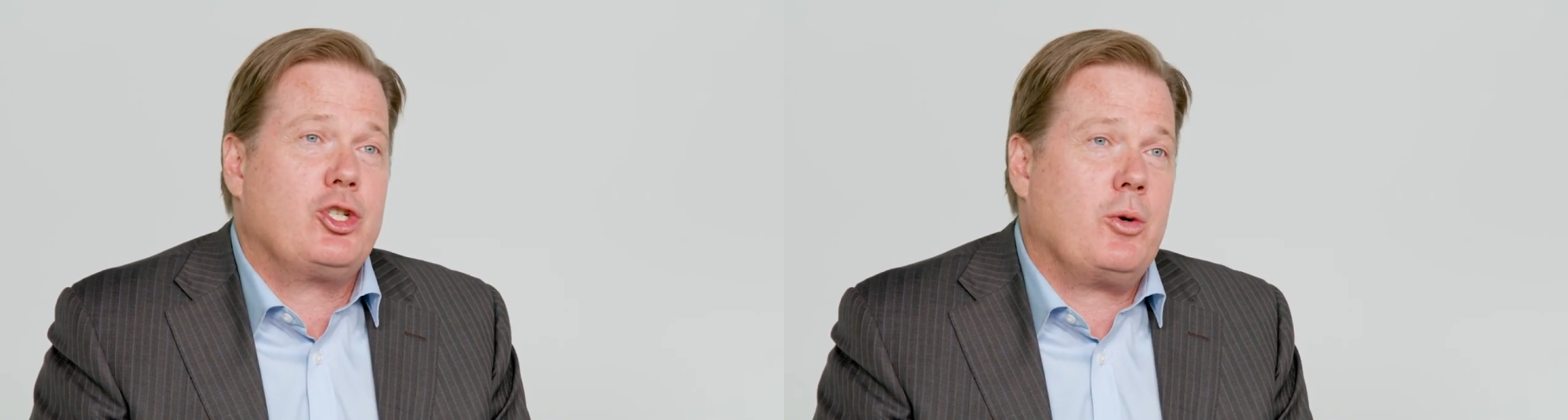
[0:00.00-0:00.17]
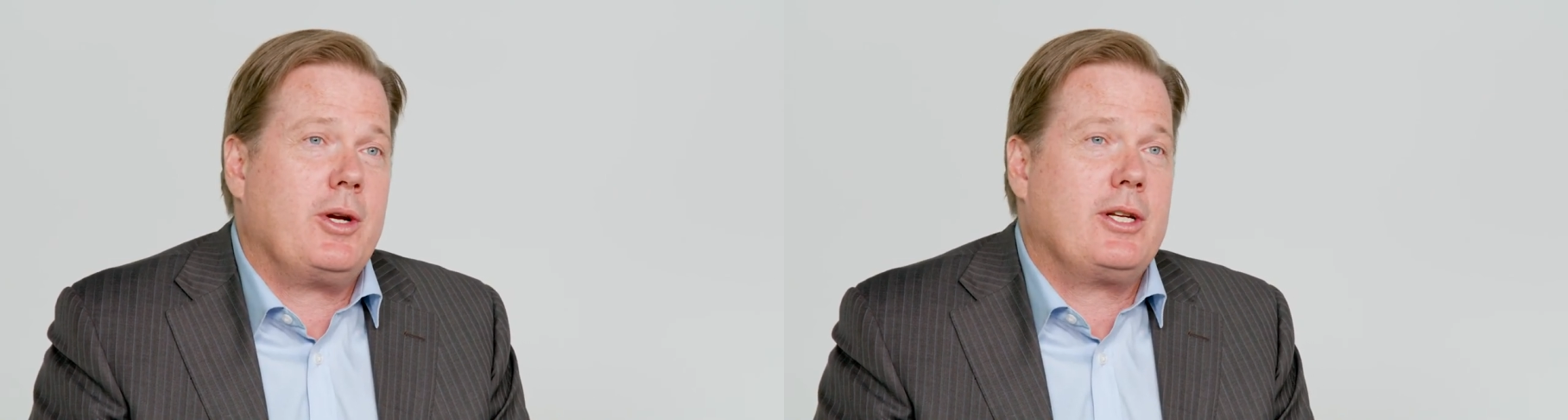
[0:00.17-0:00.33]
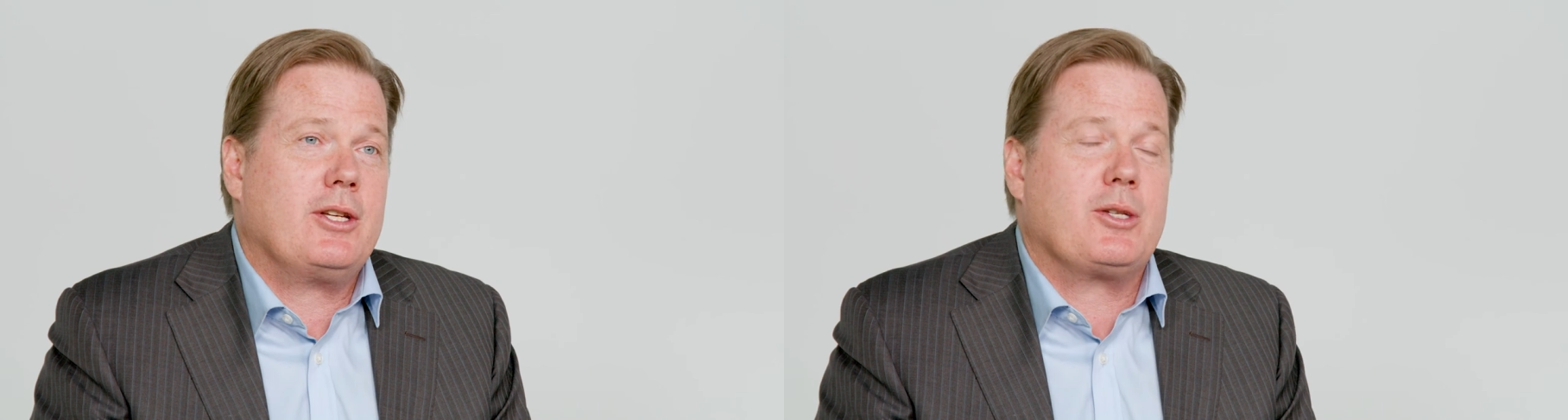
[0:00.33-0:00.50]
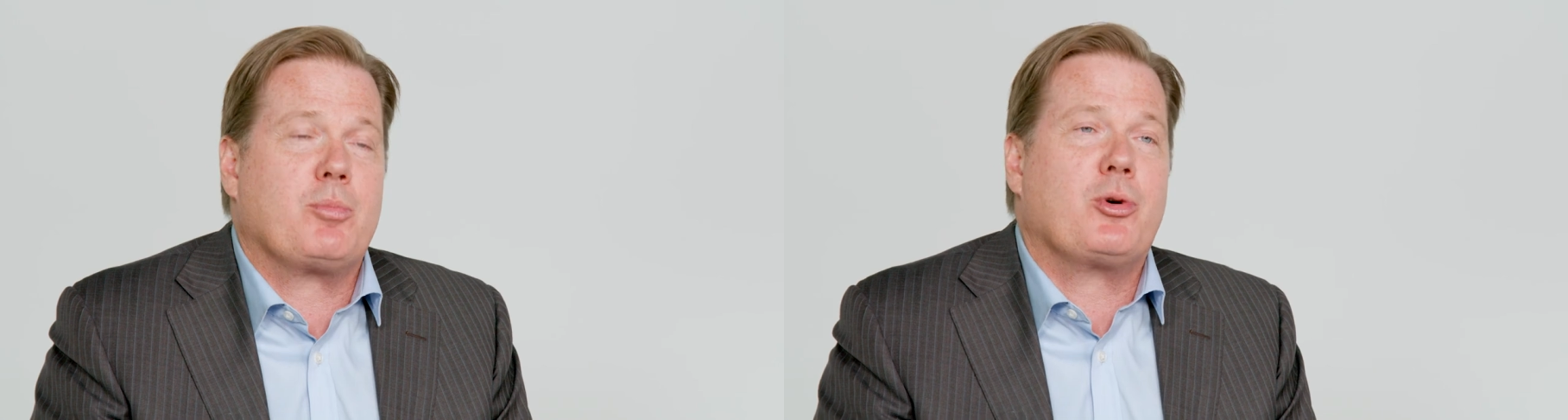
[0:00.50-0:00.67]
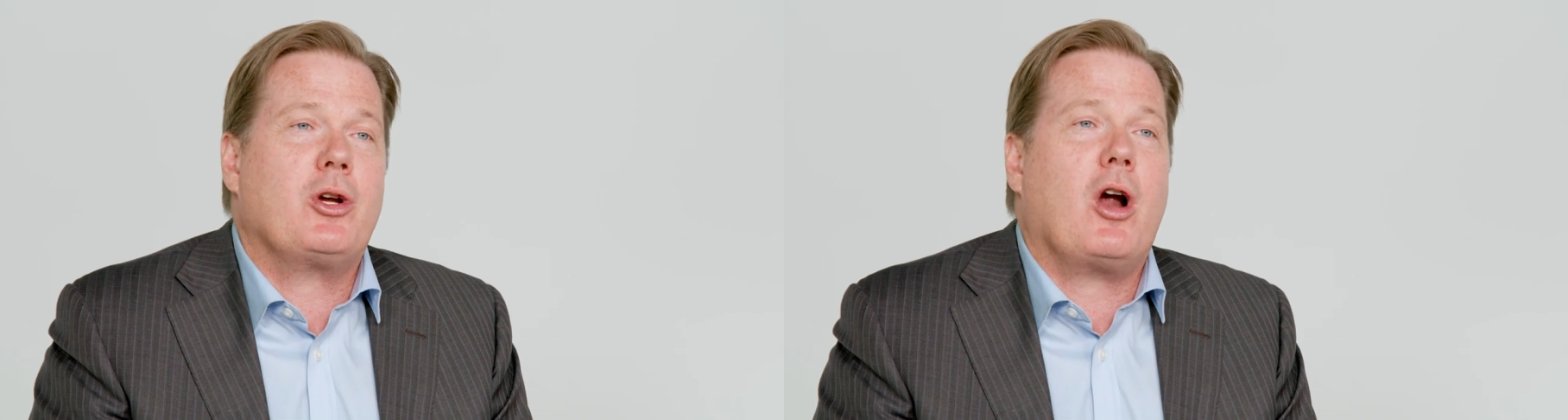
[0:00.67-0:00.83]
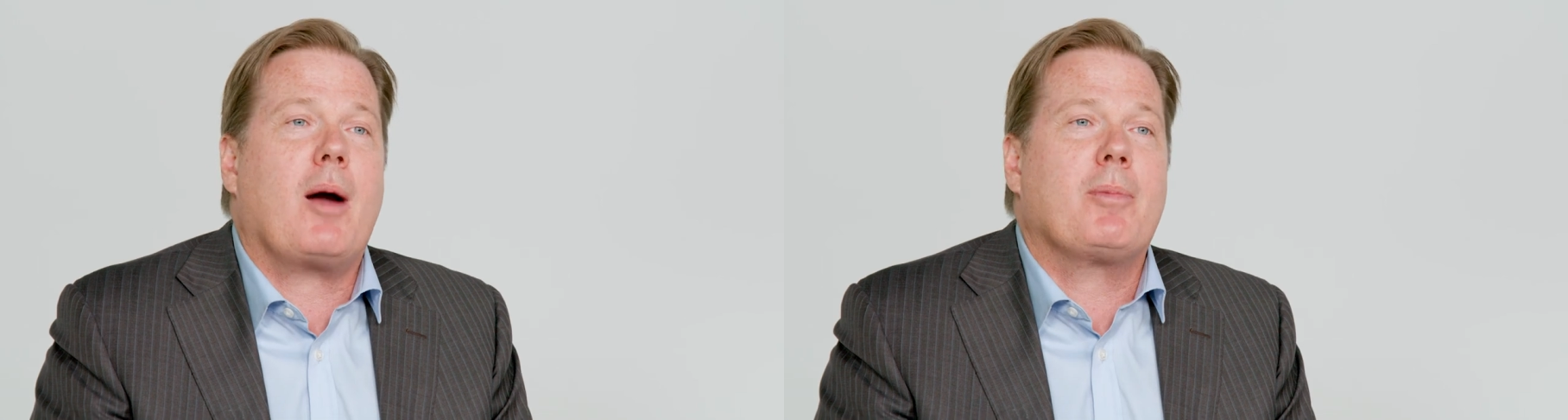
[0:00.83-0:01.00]
joint is
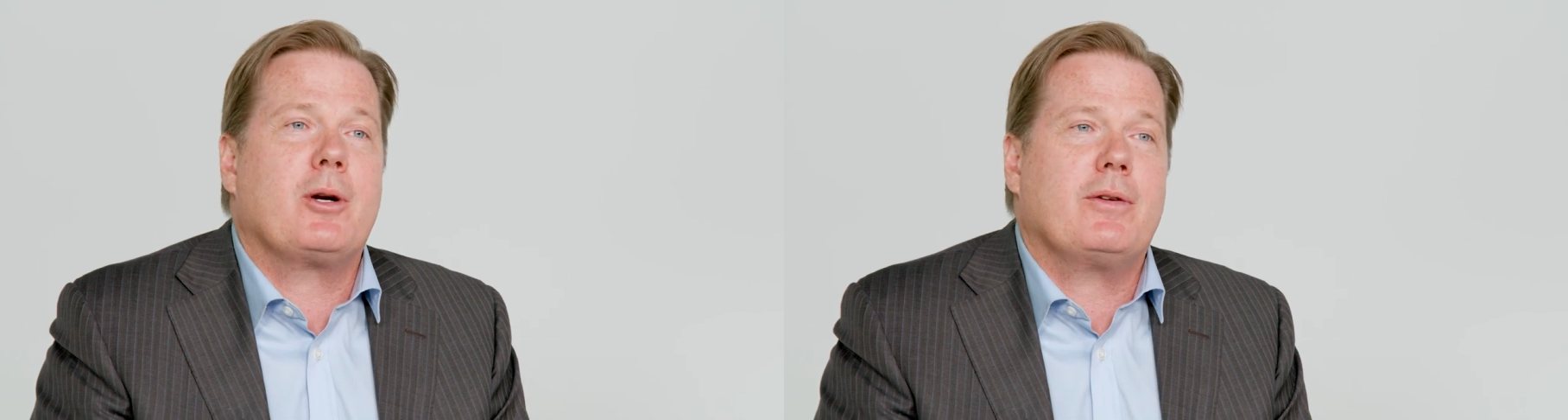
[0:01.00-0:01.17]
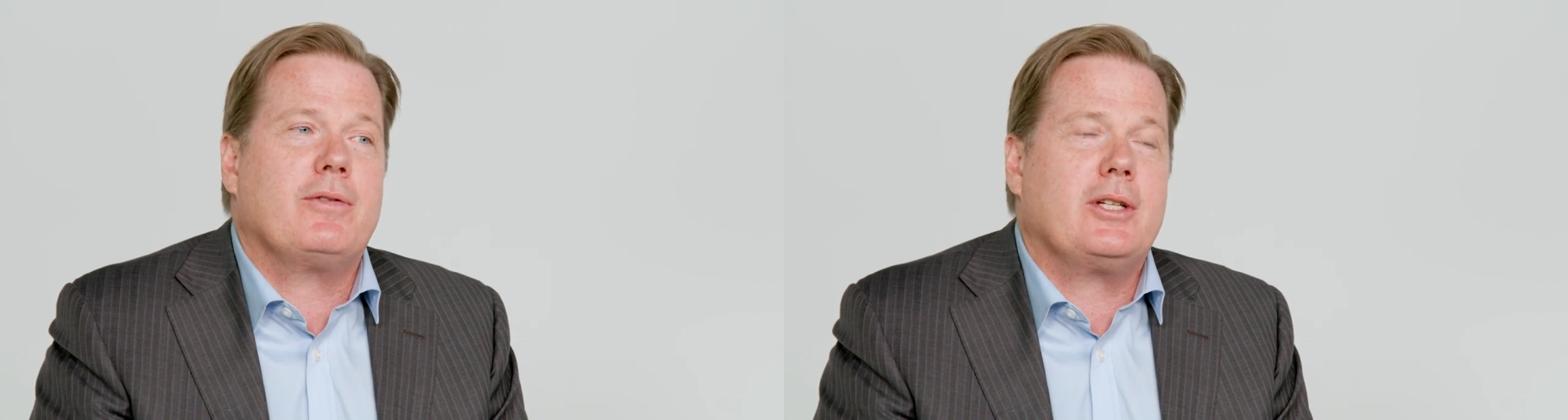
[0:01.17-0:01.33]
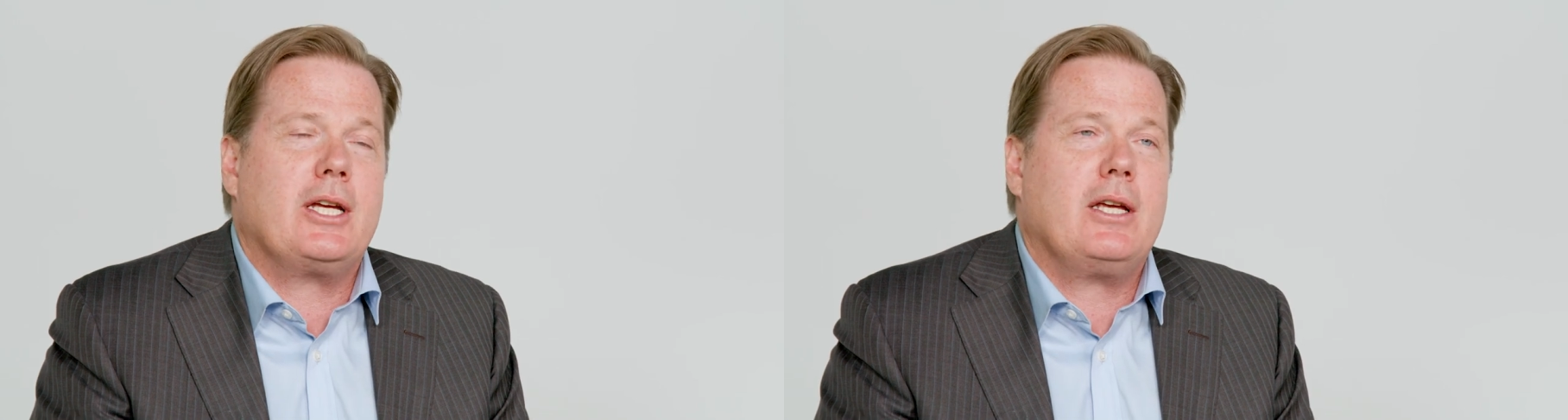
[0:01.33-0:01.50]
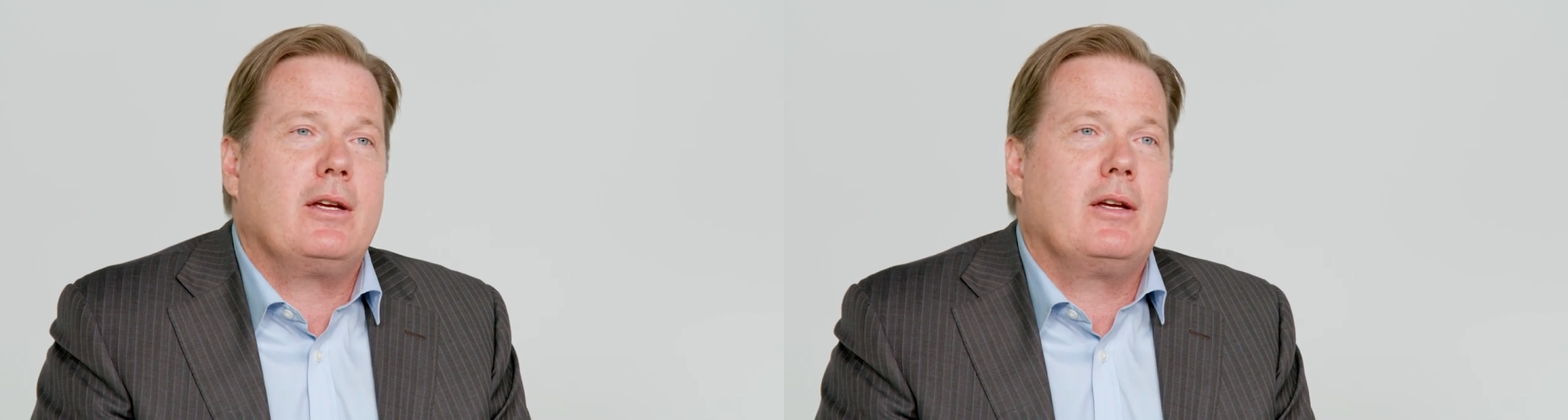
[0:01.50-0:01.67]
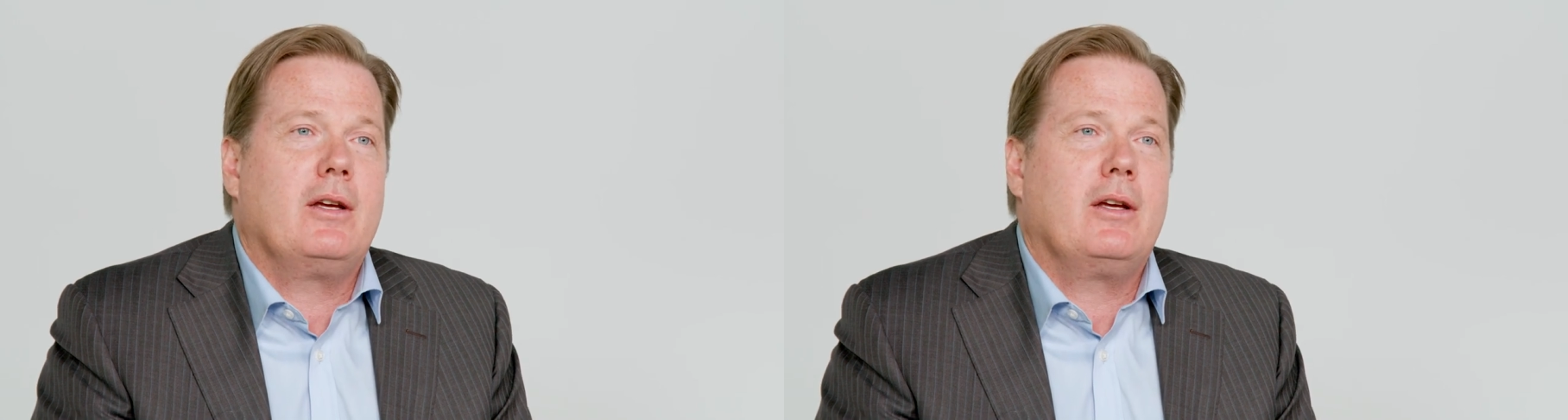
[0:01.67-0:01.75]
preoperatively,